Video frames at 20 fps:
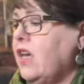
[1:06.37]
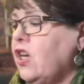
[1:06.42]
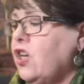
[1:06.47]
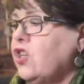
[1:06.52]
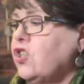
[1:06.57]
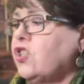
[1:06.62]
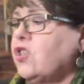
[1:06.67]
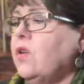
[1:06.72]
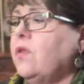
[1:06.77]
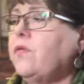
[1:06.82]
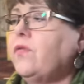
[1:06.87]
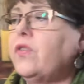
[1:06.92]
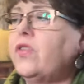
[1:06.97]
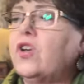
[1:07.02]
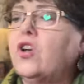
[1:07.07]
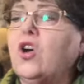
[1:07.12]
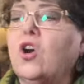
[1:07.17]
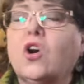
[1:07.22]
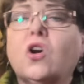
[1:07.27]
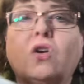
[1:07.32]
So for the
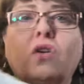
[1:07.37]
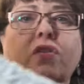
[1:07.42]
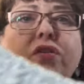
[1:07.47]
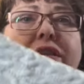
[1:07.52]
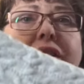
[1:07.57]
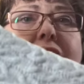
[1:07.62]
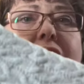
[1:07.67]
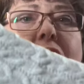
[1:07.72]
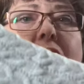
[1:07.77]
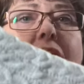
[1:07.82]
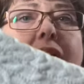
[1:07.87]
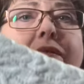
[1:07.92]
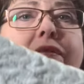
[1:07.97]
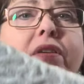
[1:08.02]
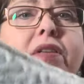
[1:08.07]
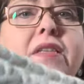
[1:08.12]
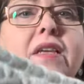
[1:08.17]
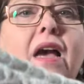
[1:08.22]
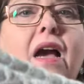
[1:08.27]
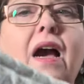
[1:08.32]
girls in the
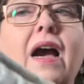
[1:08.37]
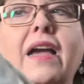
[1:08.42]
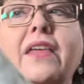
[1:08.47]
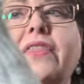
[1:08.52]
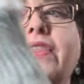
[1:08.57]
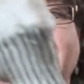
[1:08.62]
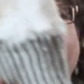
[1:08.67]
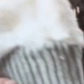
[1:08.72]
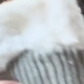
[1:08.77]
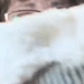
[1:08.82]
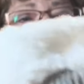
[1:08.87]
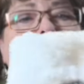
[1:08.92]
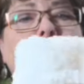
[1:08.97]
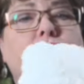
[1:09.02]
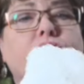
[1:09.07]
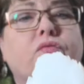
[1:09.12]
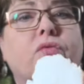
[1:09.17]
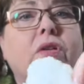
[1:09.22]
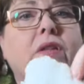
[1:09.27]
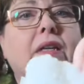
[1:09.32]
office, I think these are
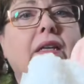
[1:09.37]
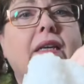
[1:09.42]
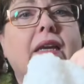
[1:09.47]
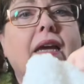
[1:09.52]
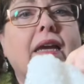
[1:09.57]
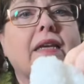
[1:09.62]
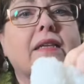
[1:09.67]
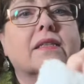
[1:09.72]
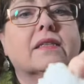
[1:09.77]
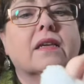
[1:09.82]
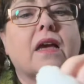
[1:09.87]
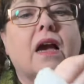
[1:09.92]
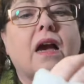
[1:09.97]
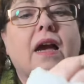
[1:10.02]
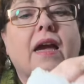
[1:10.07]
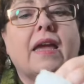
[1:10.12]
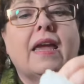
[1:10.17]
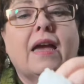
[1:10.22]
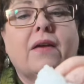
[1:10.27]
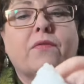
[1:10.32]
really nice.
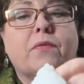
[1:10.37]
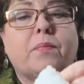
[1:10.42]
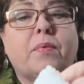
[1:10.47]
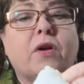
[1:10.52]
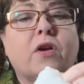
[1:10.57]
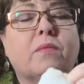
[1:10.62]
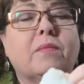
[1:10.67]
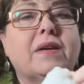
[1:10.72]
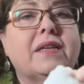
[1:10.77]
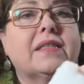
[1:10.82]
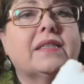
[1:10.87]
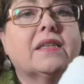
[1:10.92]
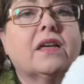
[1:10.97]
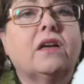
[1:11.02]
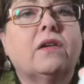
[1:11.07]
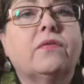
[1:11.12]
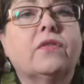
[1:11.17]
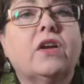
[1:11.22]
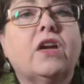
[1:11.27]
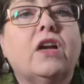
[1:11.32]
I have a pair
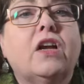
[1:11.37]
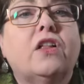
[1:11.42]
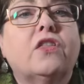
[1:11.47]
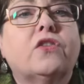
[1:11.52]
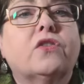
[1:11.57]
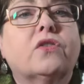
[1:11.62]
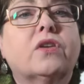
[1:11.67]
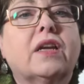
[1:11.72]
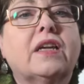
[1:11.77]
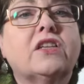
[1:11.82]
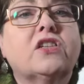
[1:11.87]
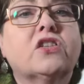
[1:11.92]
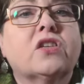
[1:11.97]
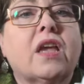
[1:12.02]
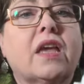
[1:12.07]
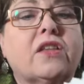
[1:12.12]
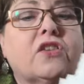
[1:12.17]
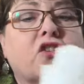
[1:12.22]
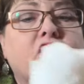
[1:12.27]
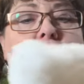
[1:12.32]
myself. They're nice
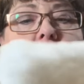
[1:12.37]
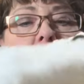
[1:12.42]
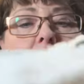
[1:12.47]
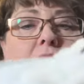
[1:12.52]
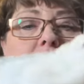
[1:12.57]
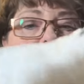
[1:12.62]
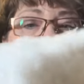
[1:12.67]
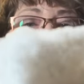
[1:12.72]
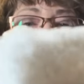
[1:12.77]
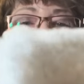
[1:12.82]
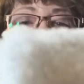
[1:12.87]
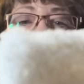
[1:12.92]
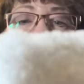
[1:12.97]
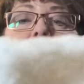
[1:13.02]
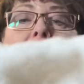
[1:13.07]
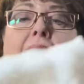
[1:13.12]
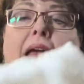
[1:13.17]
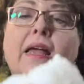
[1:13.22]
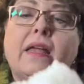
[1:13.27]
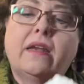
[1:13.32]
and soft,
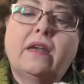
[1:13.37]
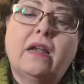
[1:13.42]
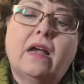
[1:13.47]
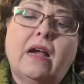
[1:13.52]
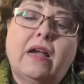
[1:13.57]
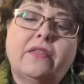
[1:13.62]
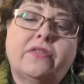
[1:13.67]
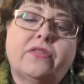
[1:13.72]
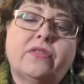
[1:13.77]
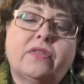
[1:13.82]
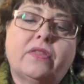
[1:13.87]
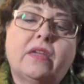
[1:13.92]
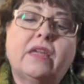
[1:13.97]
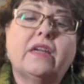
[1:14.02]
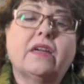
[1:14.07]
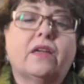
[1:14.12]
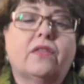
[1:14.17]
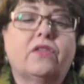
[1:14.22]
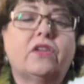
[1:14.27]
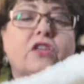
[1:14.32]
and
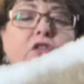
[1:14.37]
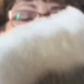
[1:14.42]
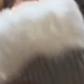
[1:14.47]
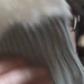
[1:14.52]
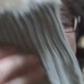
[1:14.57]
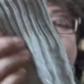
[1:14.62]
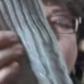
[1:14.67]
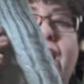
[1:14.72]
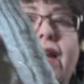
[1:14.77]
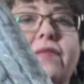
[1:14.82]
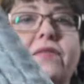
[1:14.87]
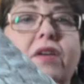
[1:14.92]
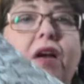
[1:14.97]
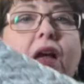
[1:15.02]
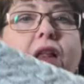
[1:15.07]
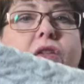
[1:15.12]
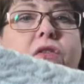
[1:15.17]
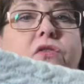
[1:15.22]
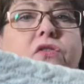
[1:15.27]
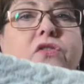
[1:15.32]
these are
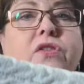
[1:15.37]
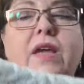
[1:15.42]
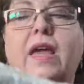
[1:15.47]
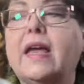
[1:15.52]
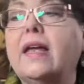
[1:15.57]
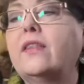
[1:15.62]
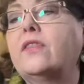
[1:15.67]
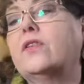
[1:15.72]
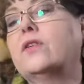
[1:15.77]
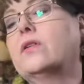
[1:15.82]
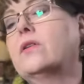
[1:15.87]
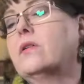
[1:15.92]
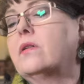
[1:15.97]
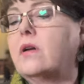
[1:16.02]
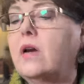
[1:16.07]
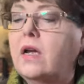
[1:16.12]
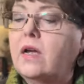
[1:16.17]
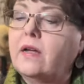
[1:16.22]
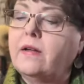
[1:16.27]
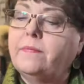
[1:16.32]
$5, and
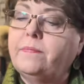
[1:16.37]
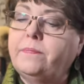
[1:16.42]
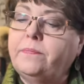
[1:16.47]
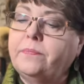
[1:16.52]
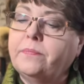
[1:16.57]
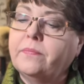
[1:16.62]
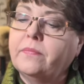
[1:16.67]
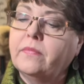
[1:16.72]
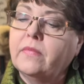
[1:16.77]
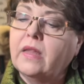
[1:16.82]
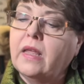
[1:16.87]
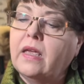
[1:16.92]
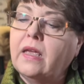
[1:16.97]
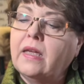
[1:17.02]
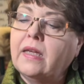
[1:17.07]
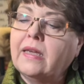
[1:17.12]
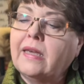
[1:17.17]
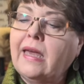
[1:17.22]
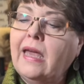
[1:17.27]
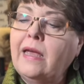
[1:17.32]
they're
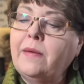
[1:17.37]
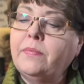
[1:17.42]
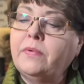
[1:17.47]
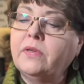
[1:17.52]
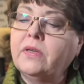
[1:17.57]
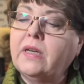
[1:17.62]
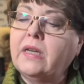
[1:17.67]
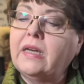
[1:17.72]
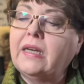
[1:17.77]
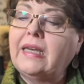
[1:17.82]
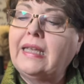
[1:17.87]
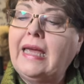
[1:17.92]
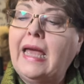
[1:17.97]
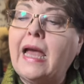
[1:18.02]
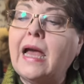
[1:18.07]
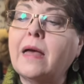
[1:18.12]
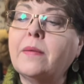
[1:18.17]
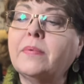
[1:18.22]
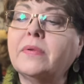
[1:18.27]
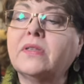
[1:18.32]
cable knit
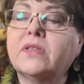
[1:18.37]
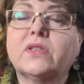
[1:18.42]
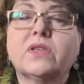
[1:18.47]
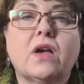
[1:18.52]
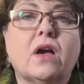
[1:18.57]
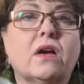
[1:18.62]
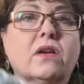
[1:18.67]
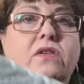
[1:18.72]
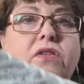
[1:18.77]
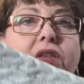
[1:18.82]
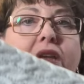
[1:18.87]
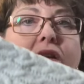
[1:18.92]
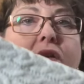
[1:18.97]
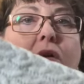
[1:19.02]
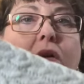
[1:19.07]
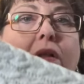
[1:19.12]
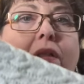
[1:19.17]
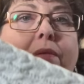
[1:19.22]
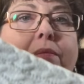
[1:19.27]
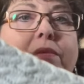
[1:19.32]
cabin socks, they
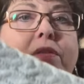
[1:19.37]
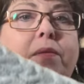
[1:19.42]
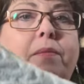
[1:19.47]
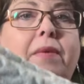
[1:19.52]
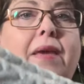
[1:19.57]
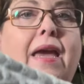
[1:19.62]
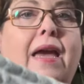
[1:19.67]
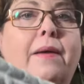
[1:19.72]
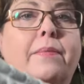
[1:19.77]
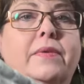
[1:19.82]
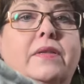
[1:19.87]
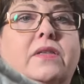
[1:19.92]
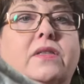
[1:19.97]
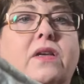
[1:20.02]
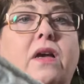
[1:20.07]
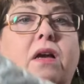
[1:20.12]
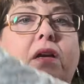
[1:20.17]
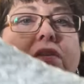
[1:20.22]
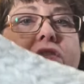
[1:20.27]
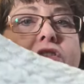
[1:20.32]
call them, some cabin
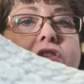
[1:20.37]
socks.